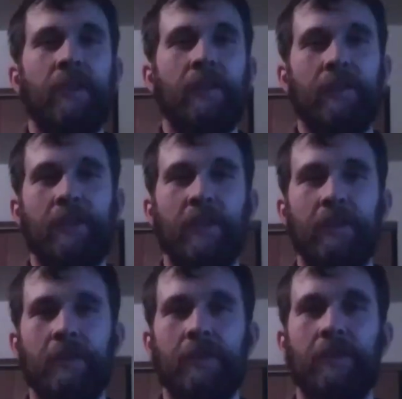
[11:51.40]
we can
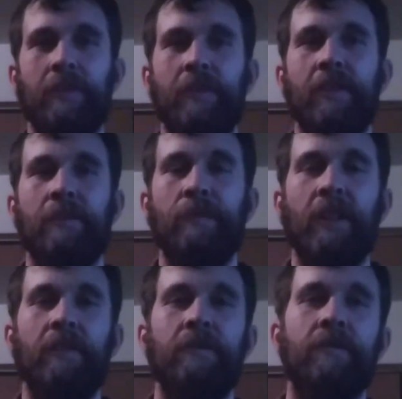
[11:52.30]
discuss
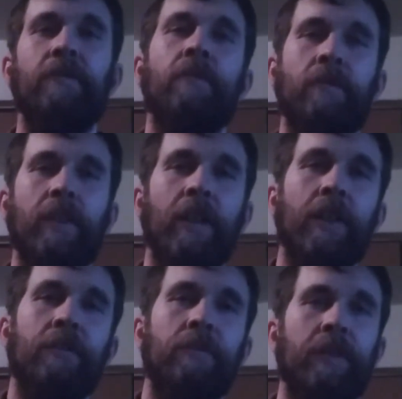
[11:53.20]
about why I
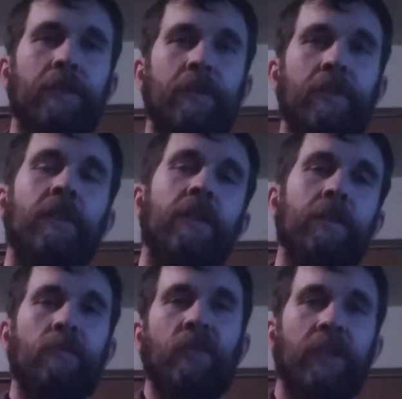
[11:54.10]
switched into
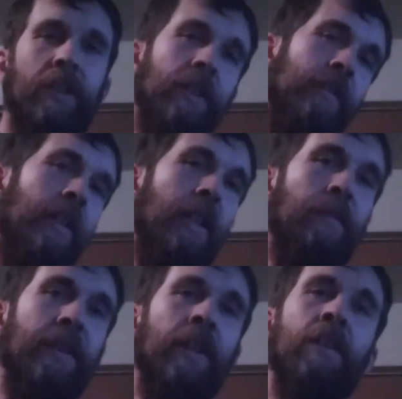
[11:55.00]
more detail that I
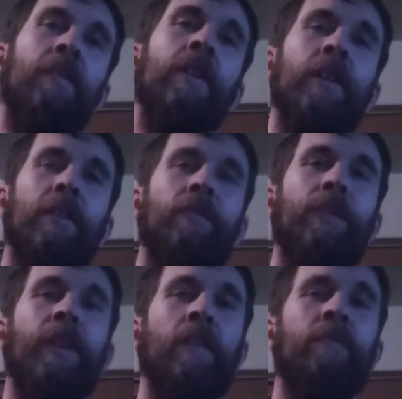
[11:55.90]
might not have
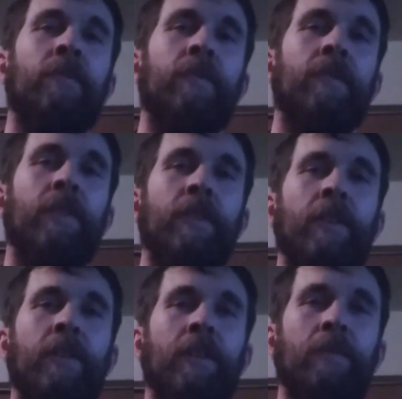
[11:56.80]
thought of
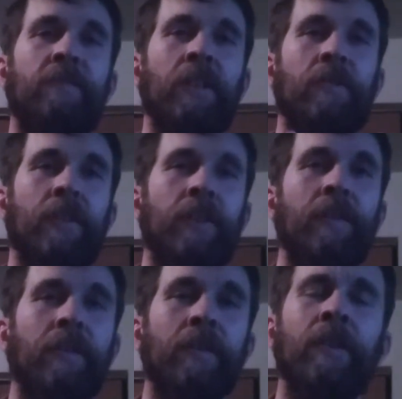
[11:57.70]
in this video right
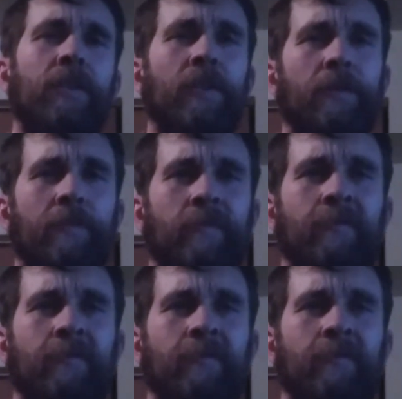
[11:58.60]
here. So,